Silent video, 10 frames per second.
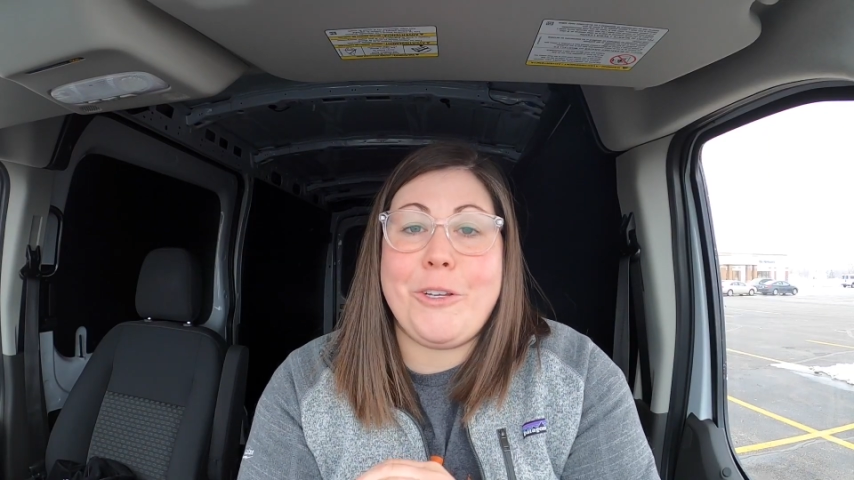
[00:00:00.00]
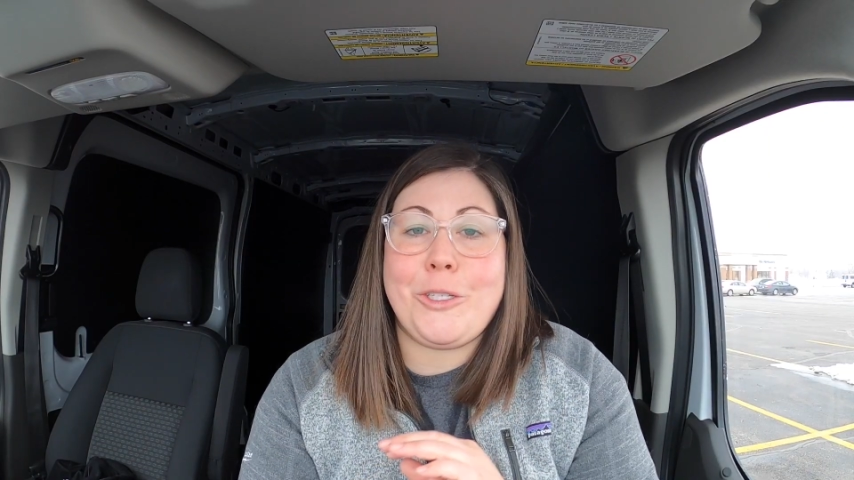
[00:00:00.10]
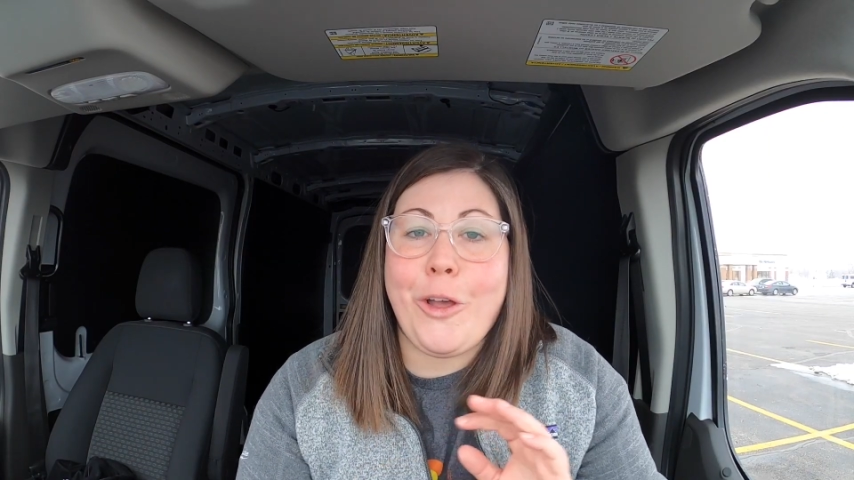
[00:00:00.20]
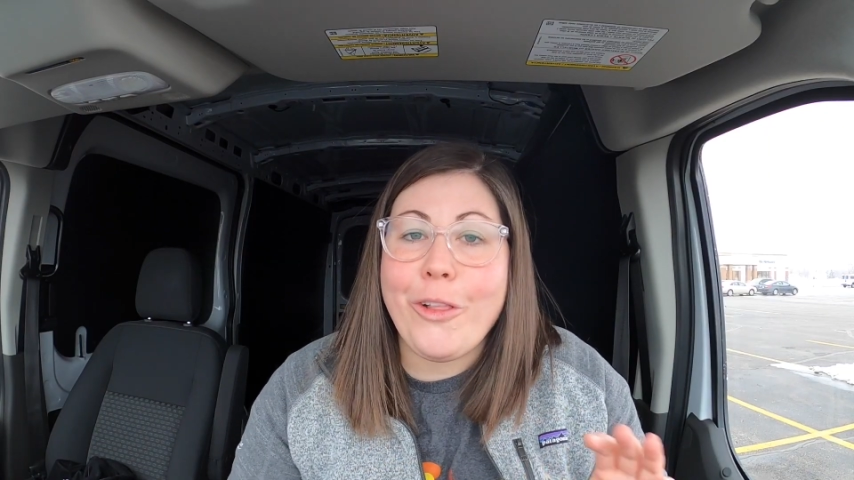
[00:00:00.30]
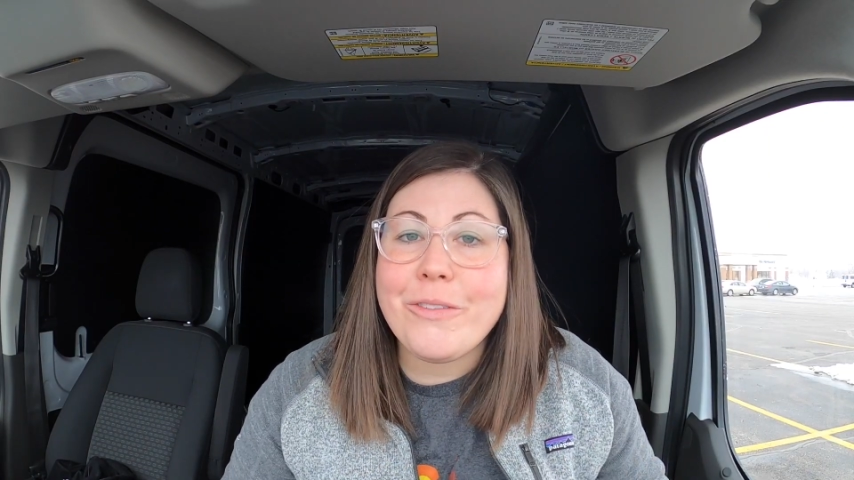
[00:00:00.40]

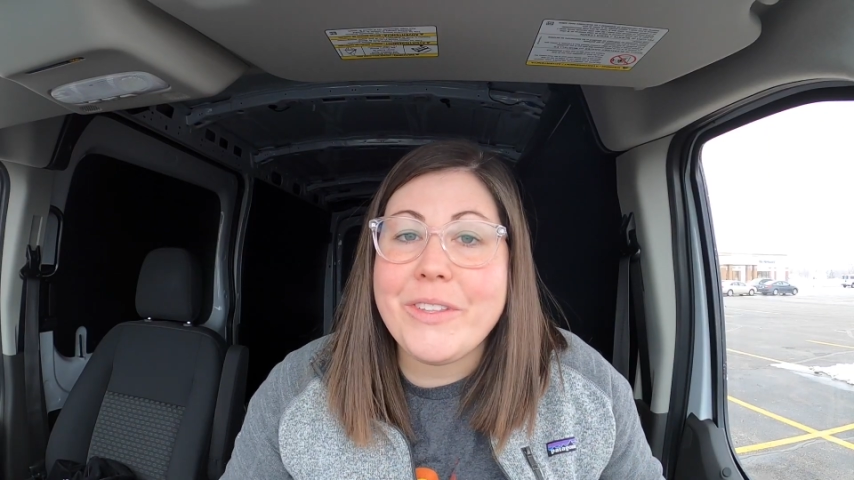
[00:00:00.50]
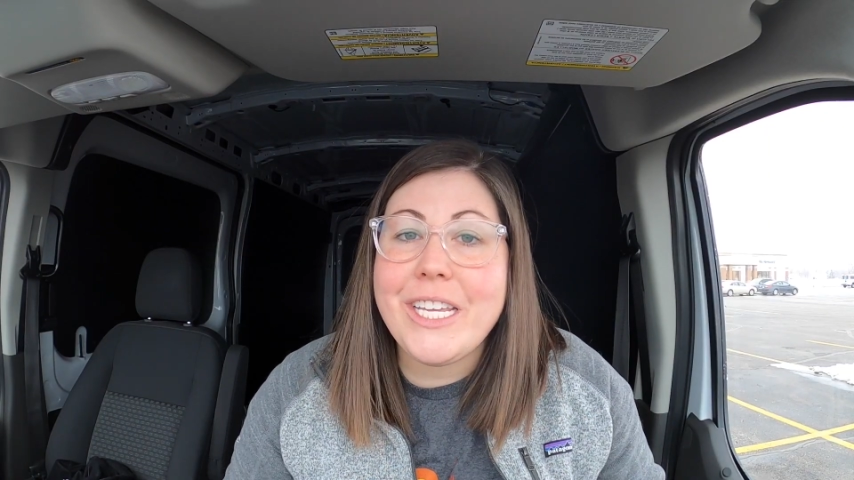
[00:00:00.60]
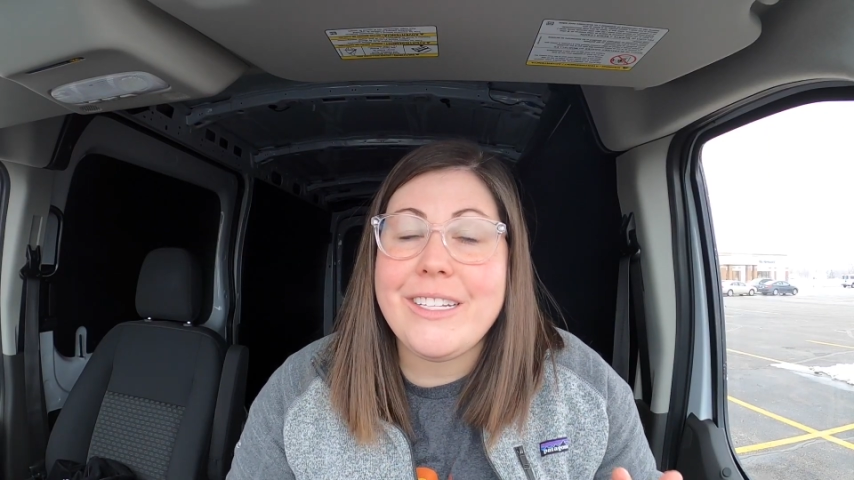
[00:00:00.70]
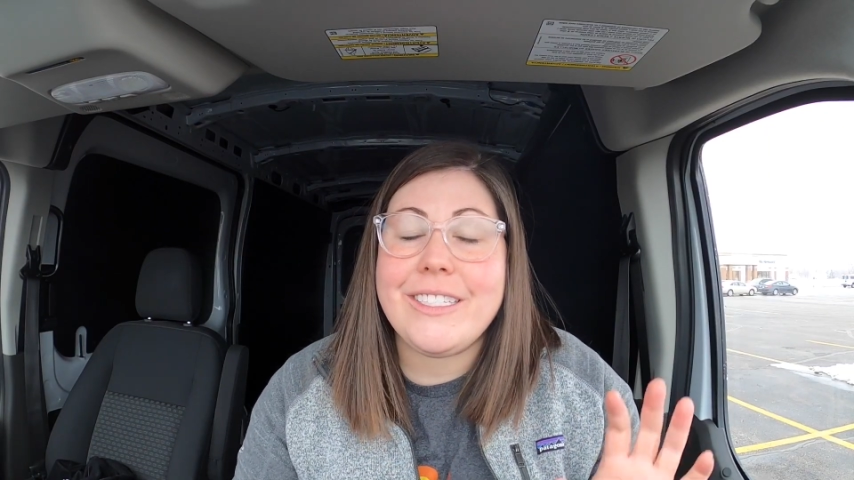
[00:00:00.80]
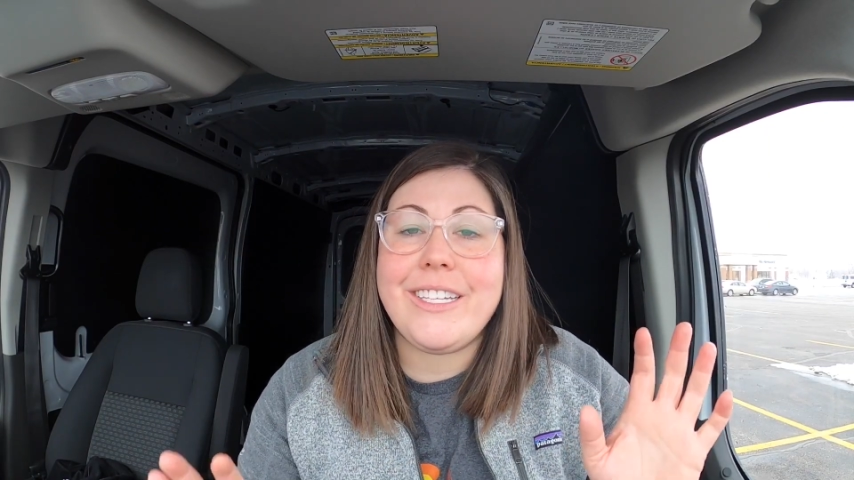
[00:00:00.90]
looked all over
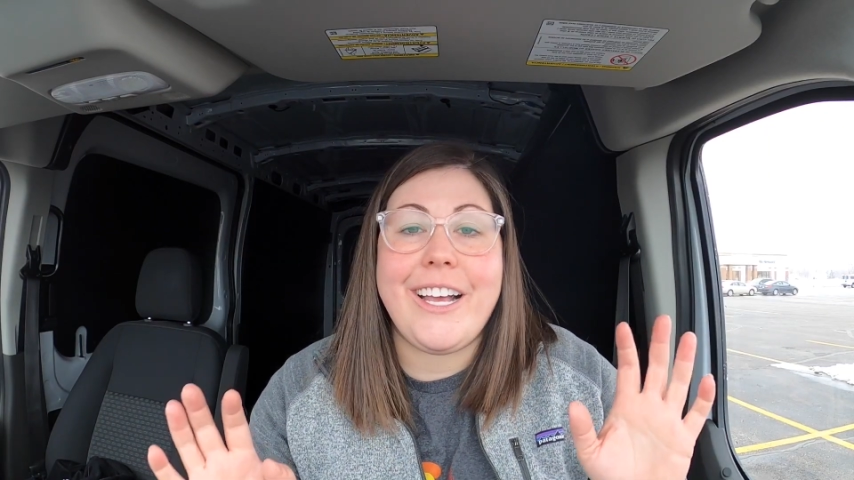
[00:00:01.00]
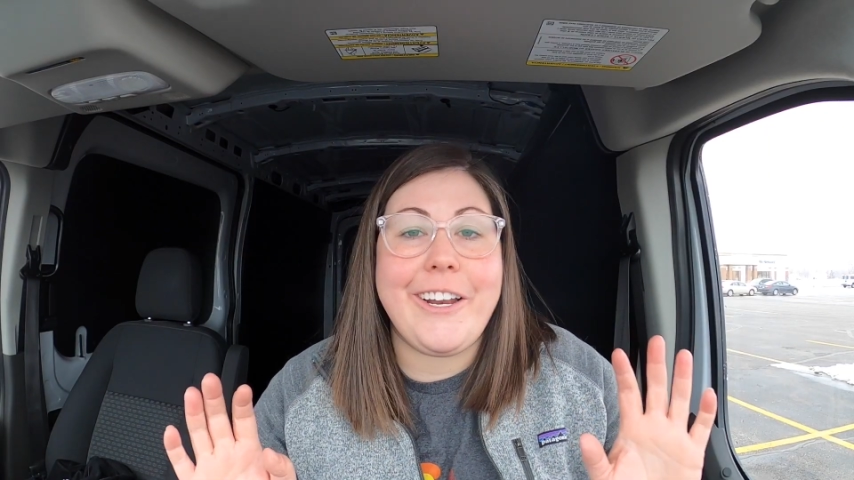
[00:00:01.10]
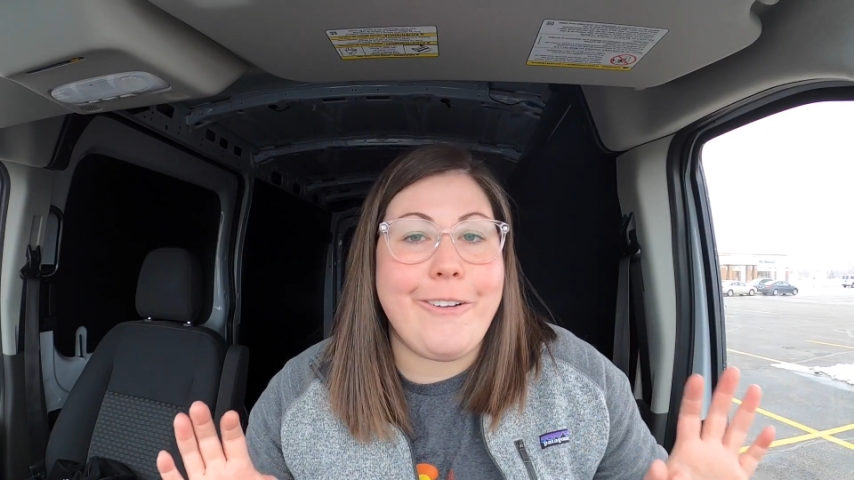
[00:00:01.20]
the inside,